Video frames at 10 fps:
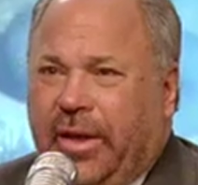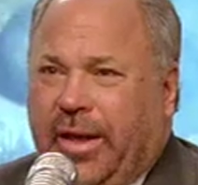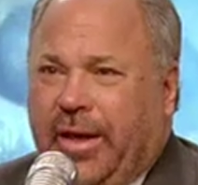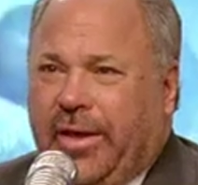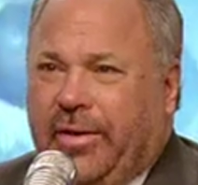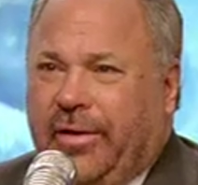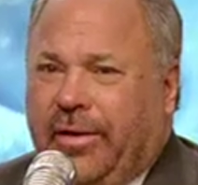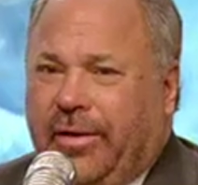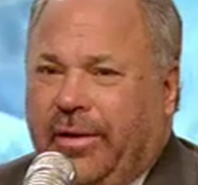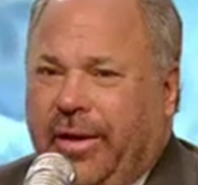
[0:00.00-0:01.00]
And
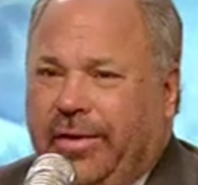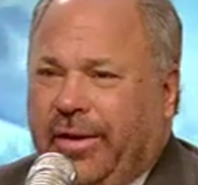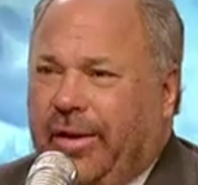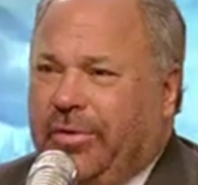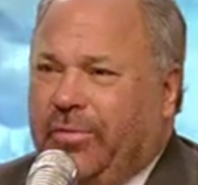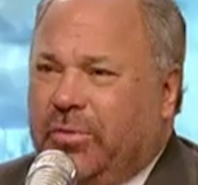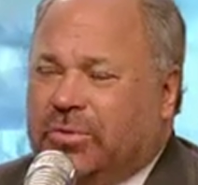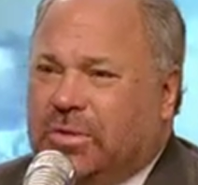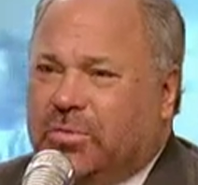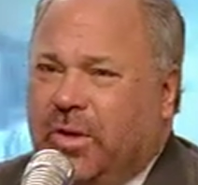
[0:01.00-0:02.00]
I did interviews
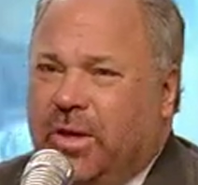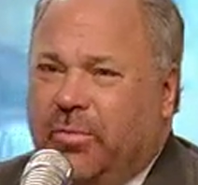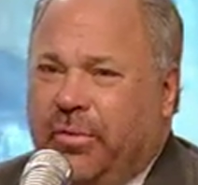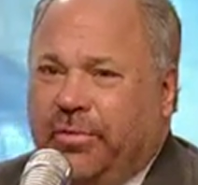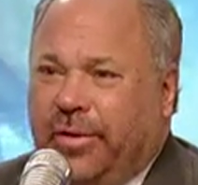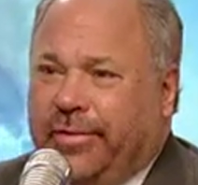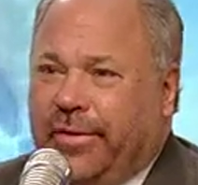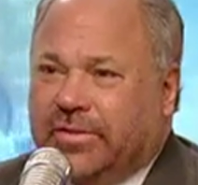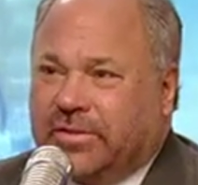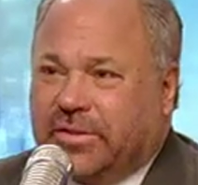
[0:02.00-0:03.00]
this weekend with like
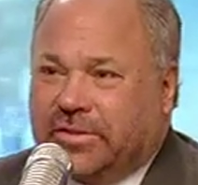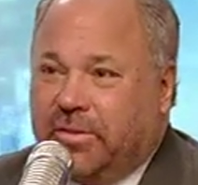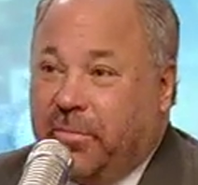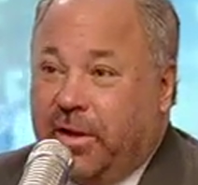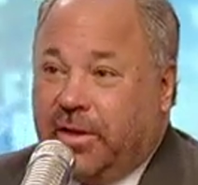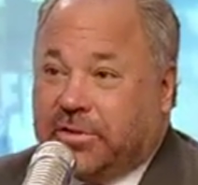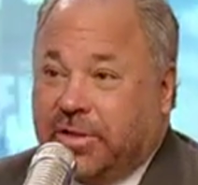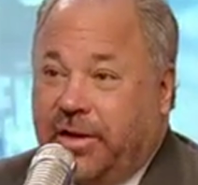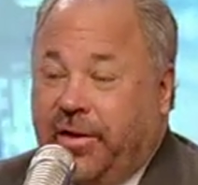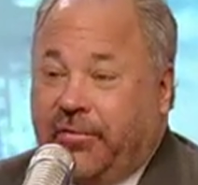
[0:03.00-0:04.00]
their 60 Minutes
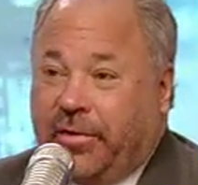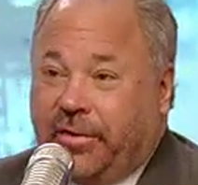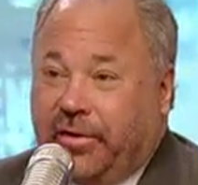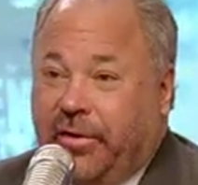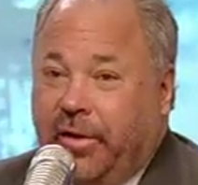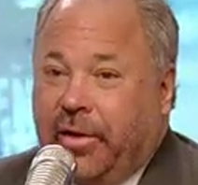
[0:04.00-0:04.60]
and everything.